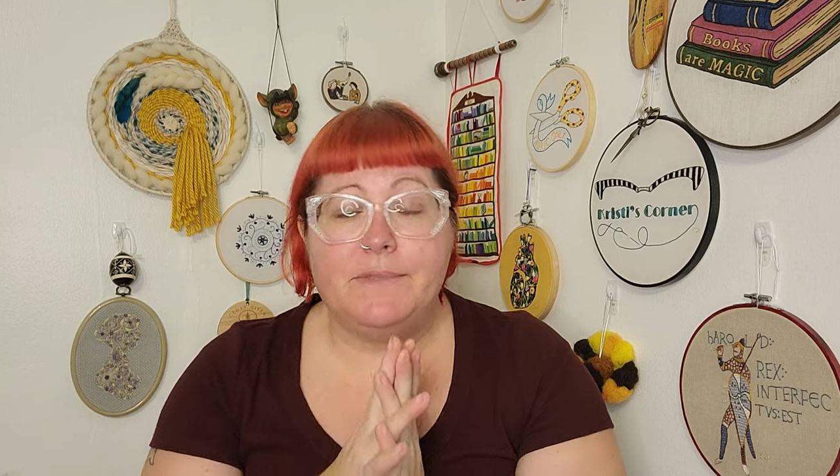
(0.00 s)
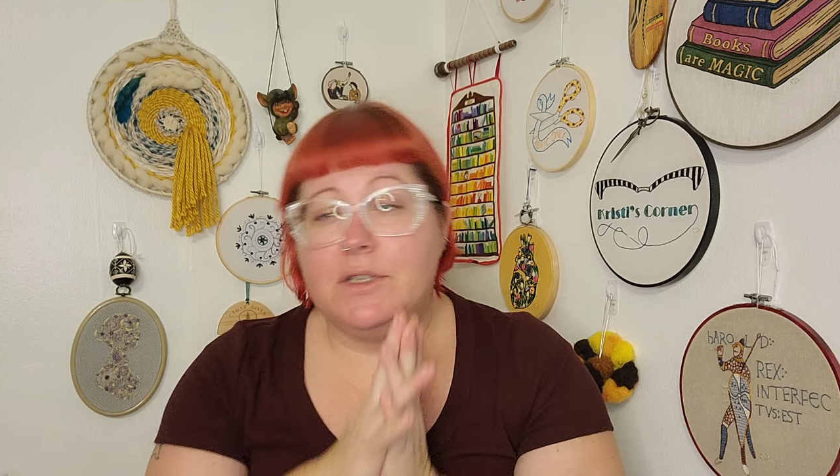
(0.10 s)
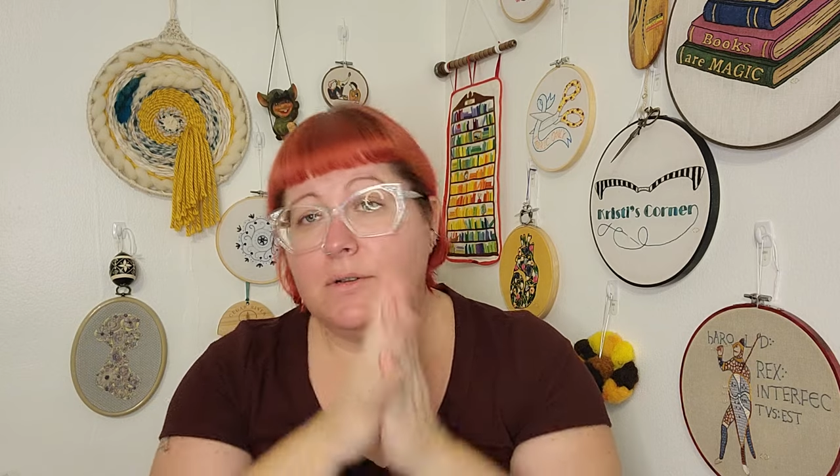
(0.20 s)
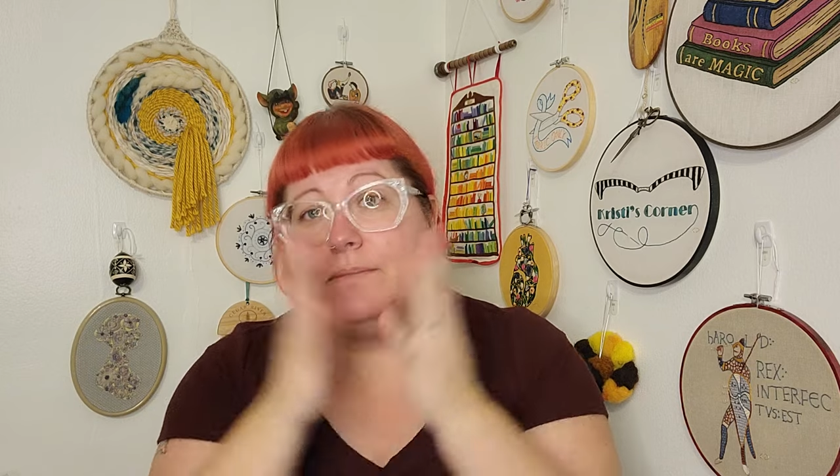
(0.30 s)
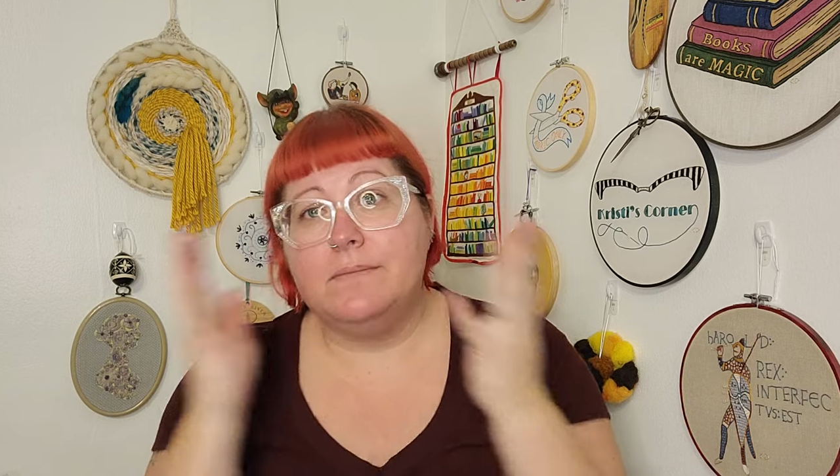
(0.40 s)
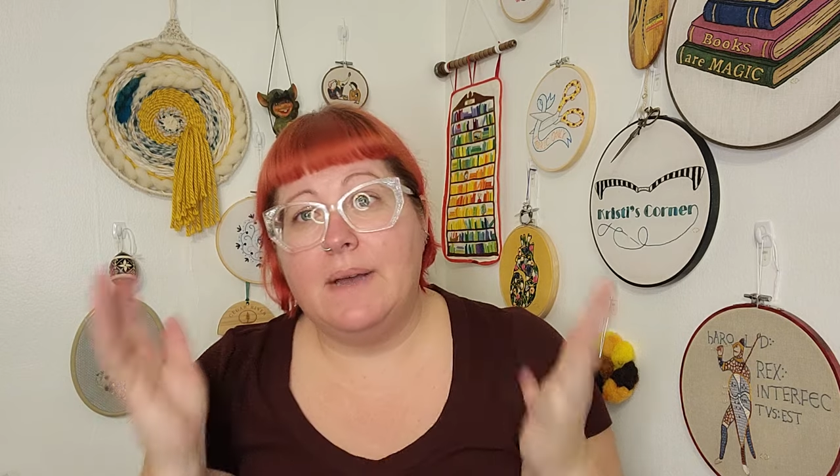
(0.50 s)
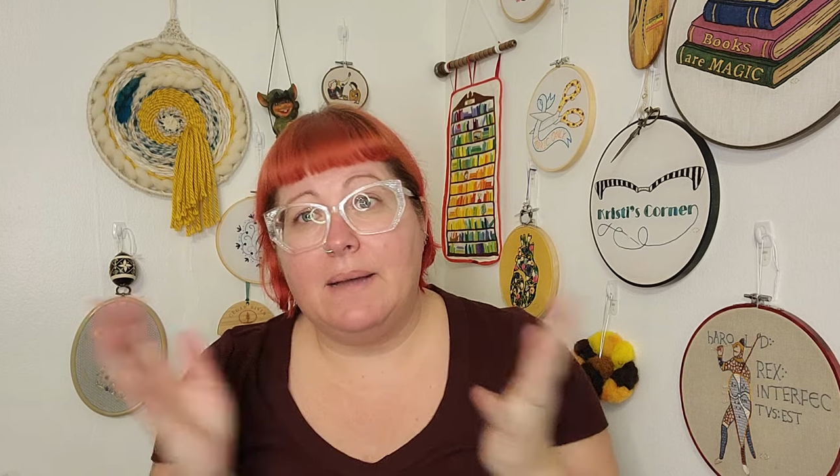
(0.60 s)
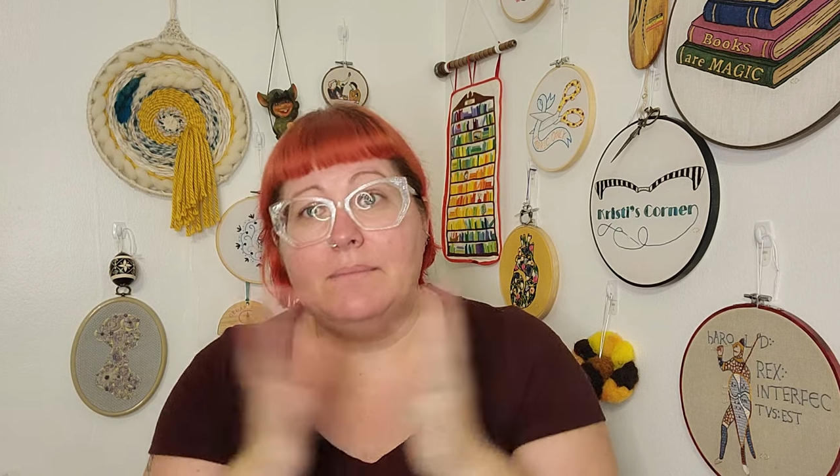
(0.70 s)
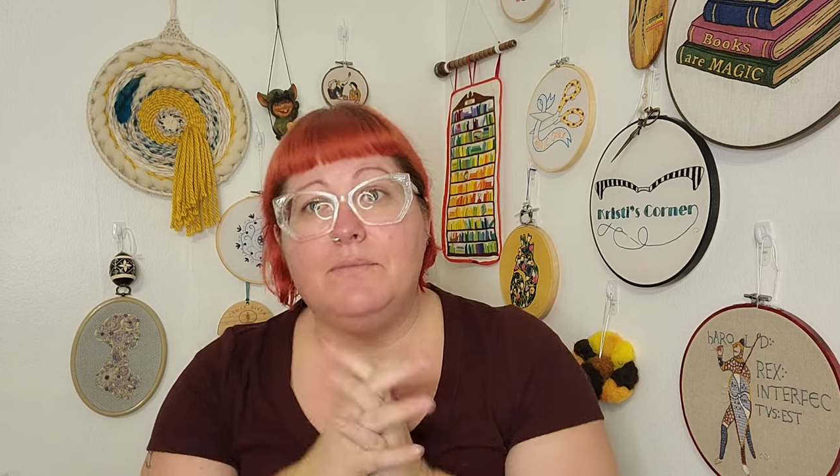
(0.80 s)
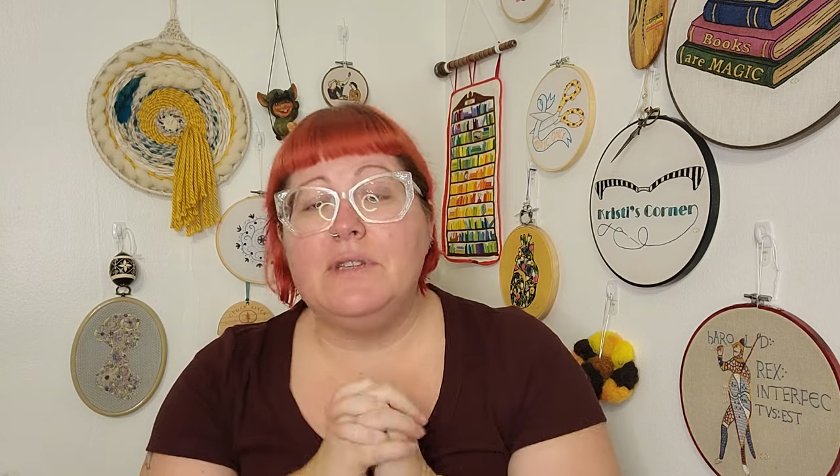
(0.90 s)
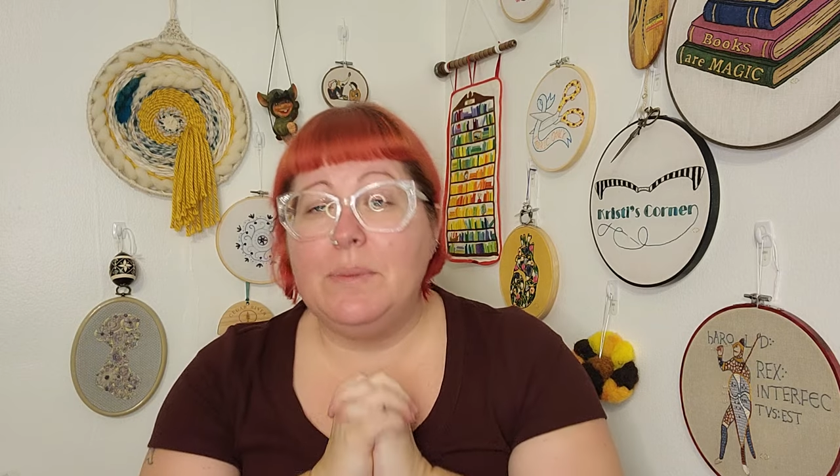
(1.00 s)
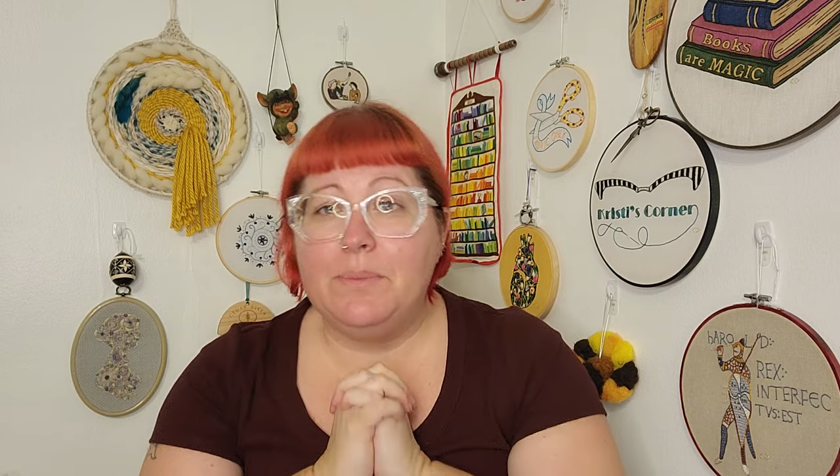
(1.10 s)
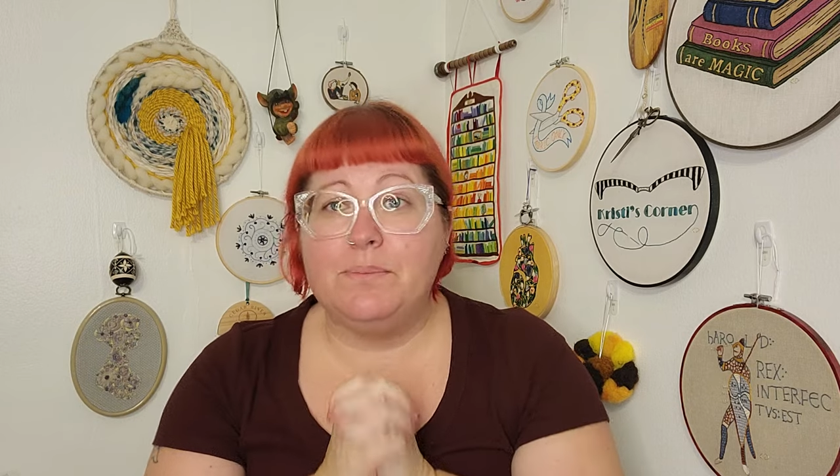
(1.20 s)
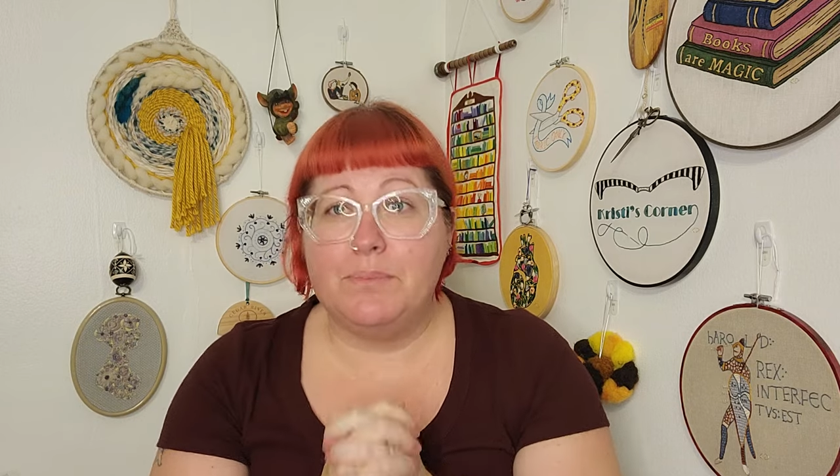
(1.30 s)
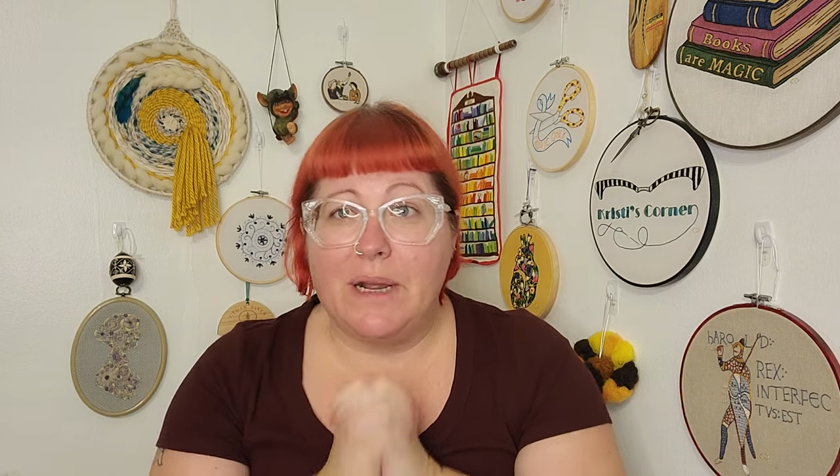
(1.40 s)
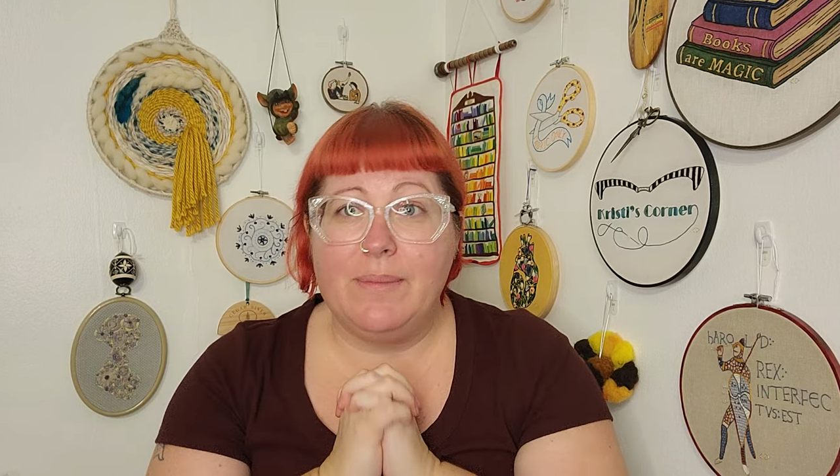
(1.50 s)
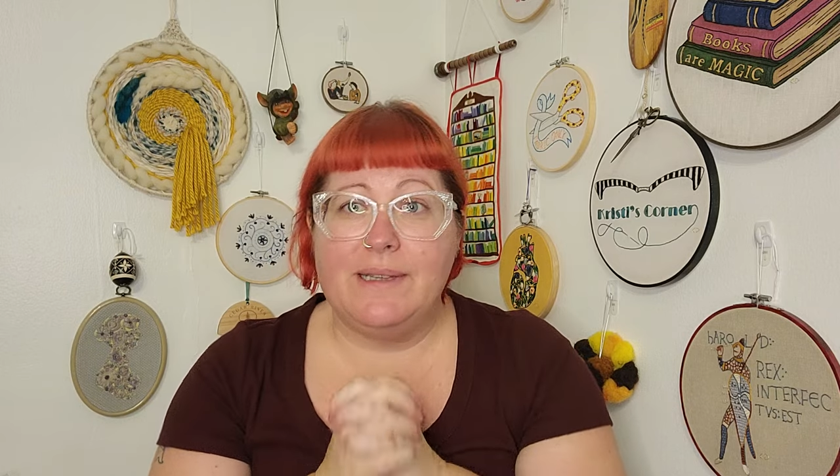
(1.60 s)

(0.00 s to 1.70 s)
So I'm really proud